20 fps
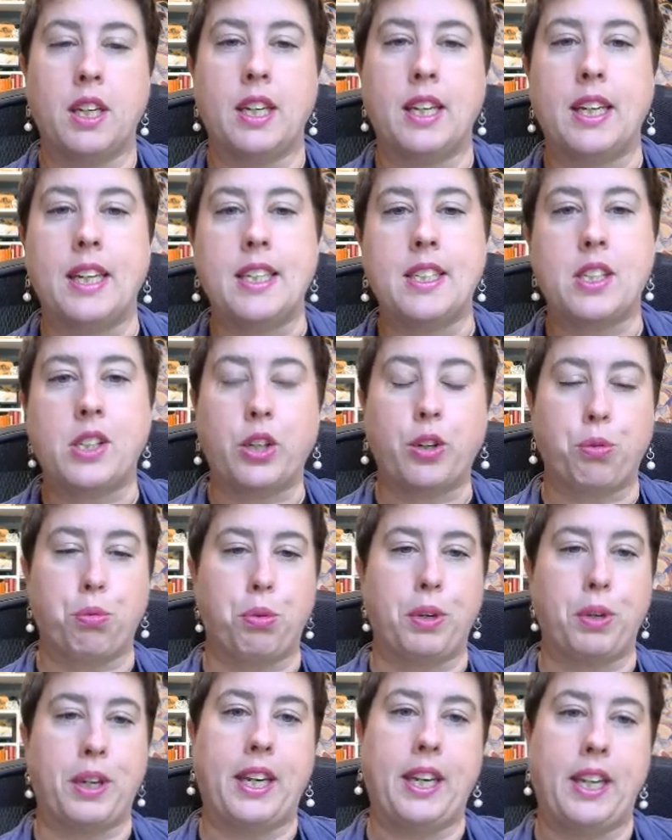easy to
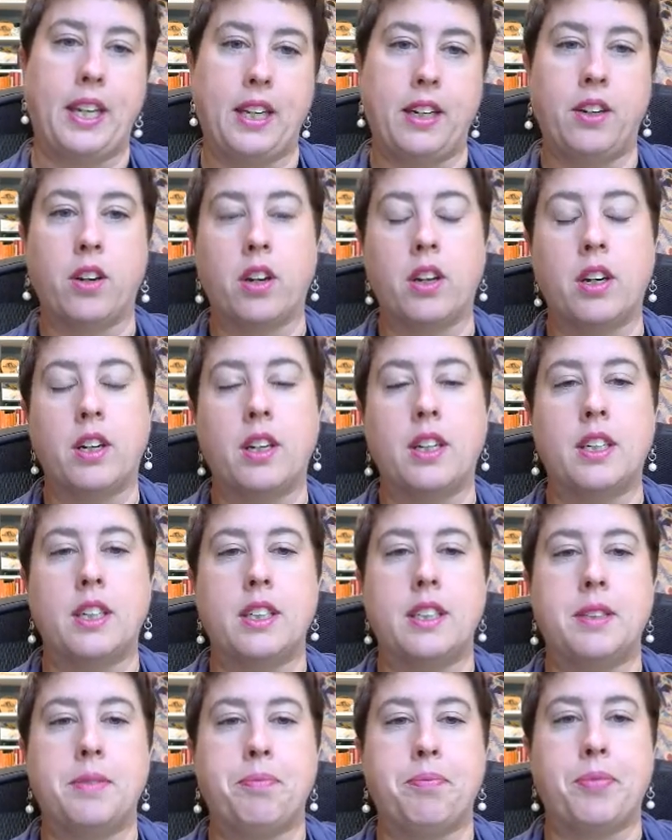read
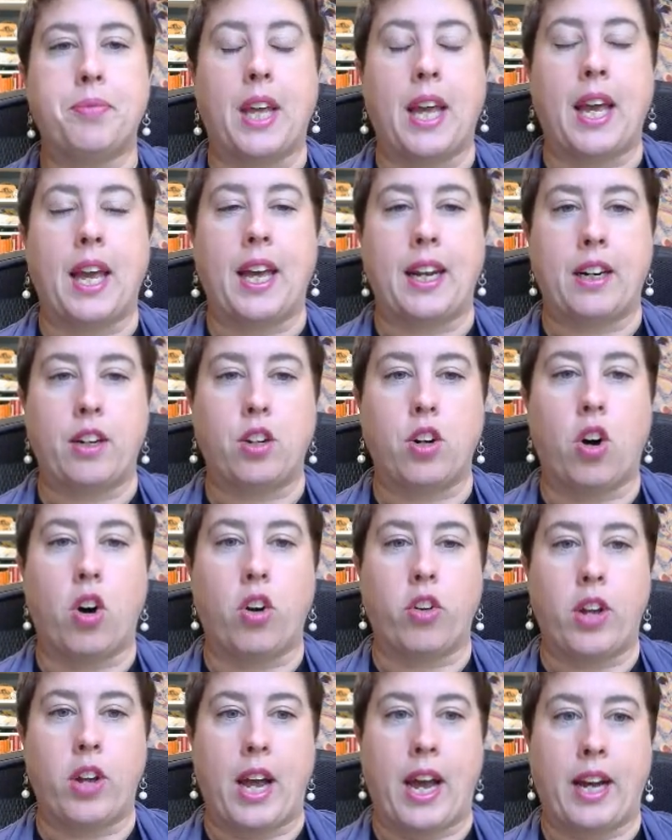and
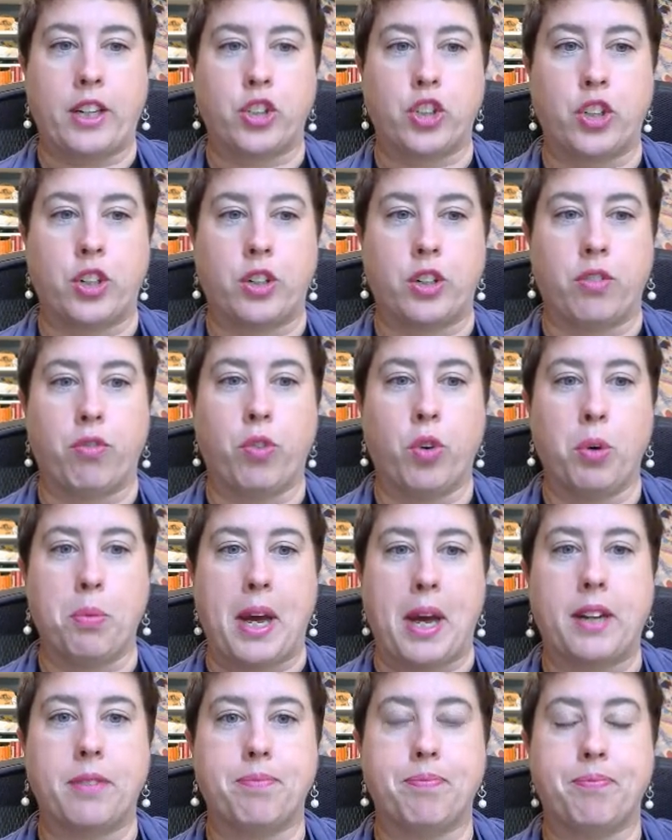call to action
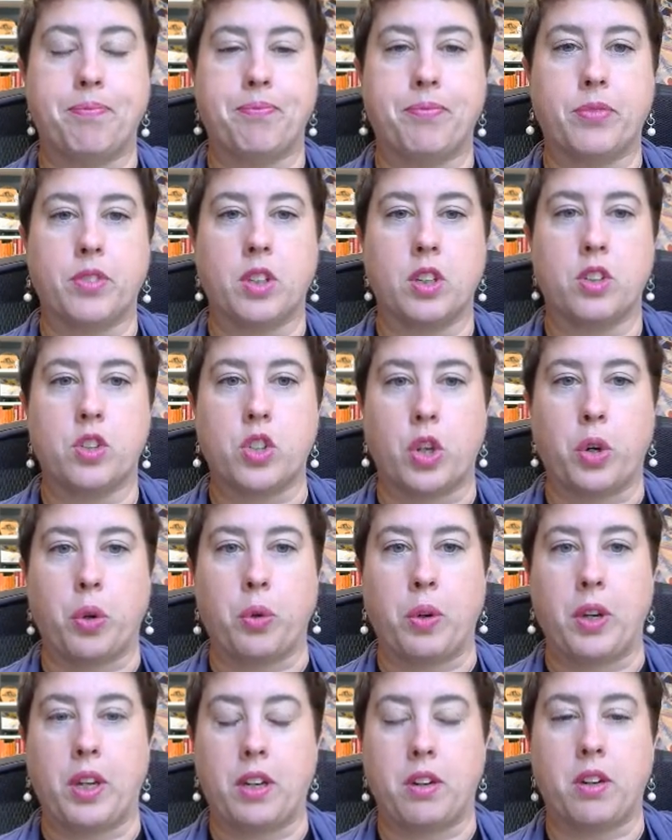format.
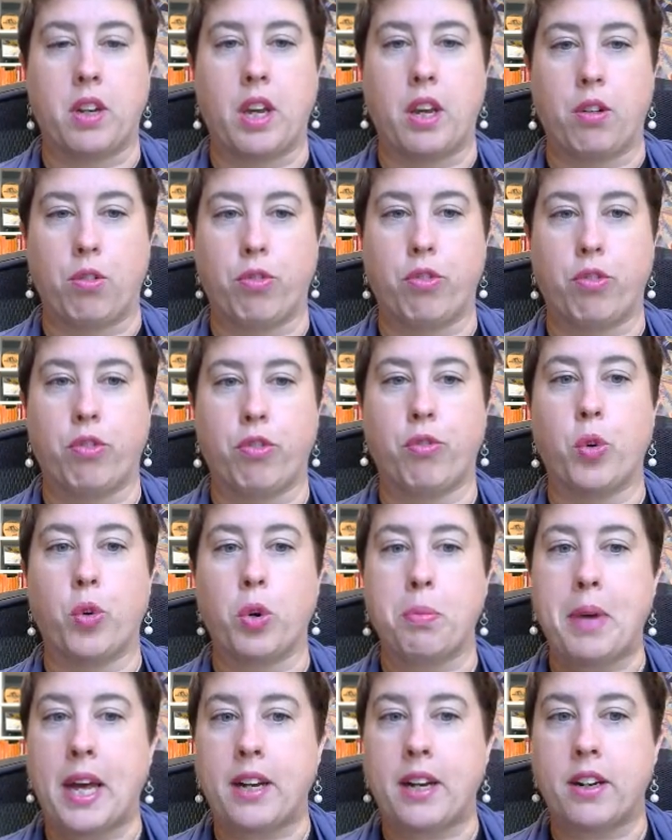So it
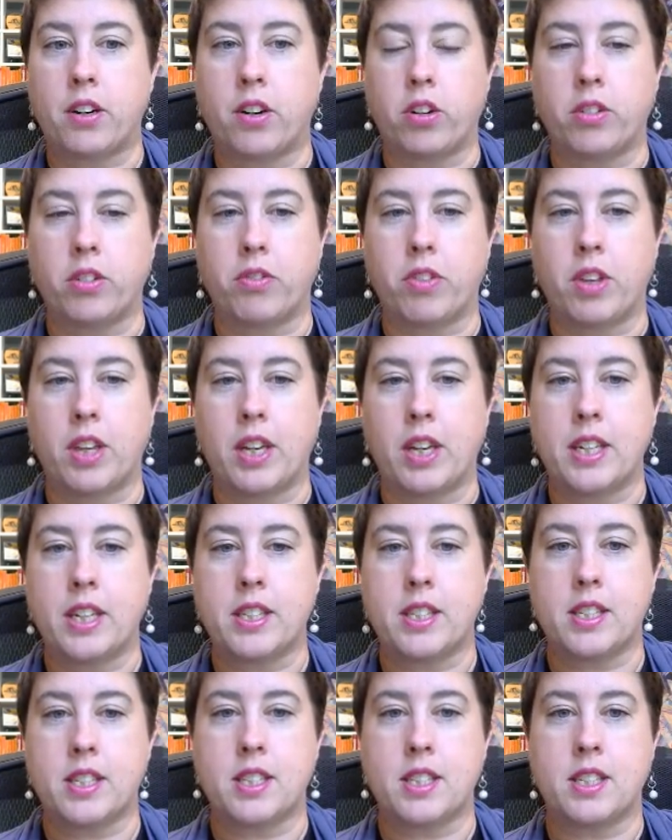formatted all of
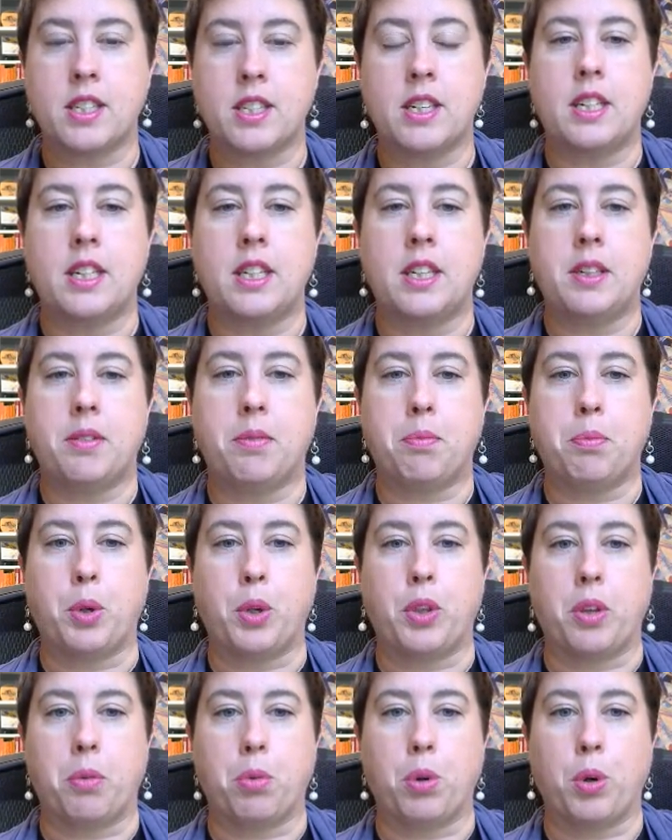this,
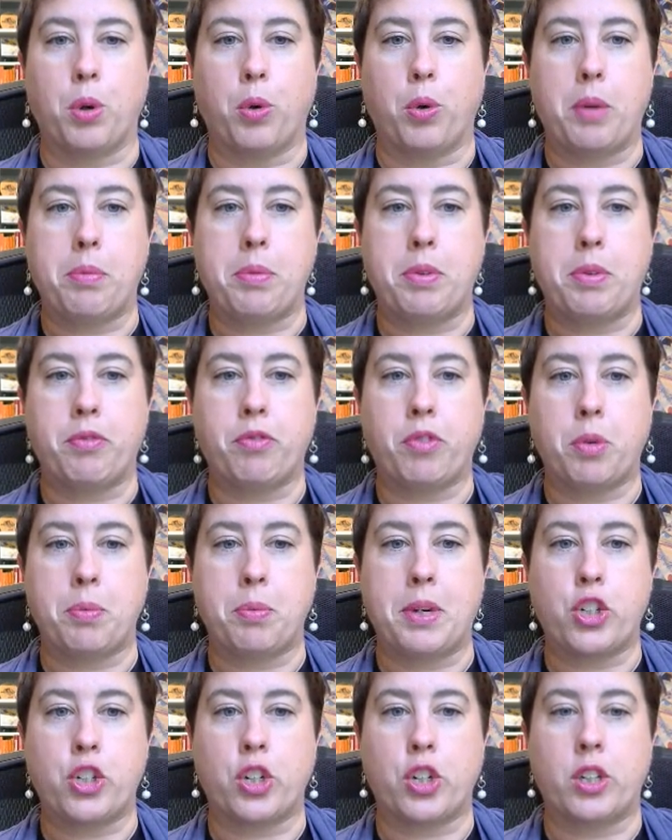put the program
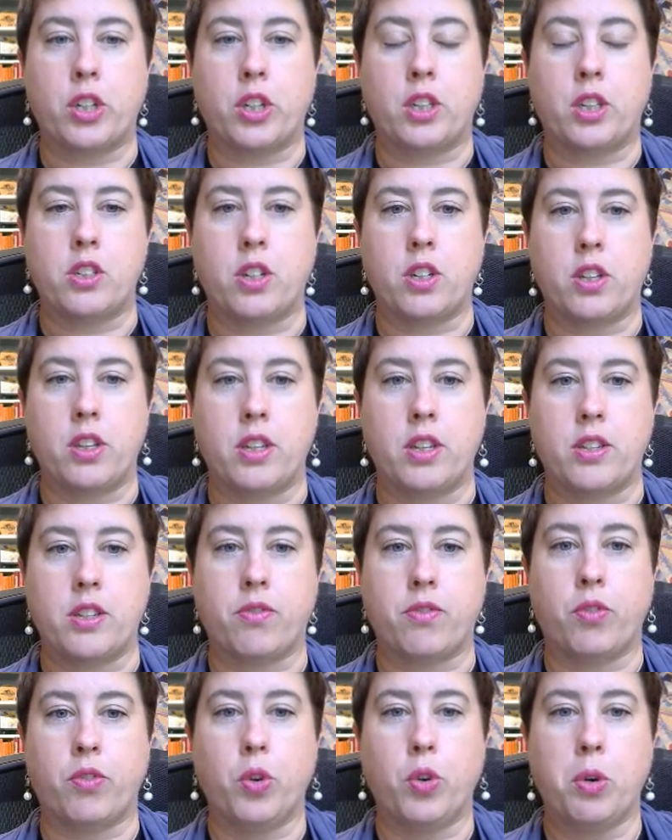information into this
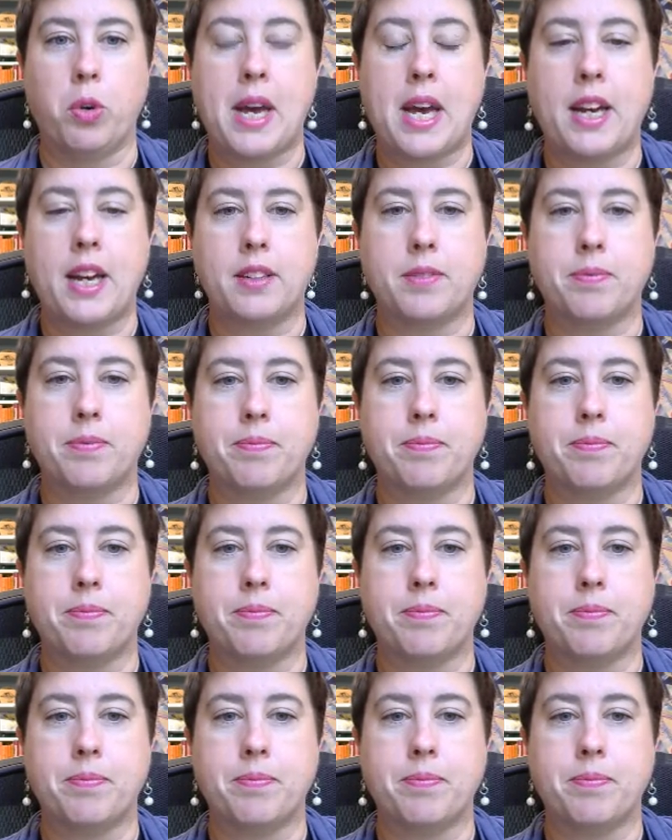format,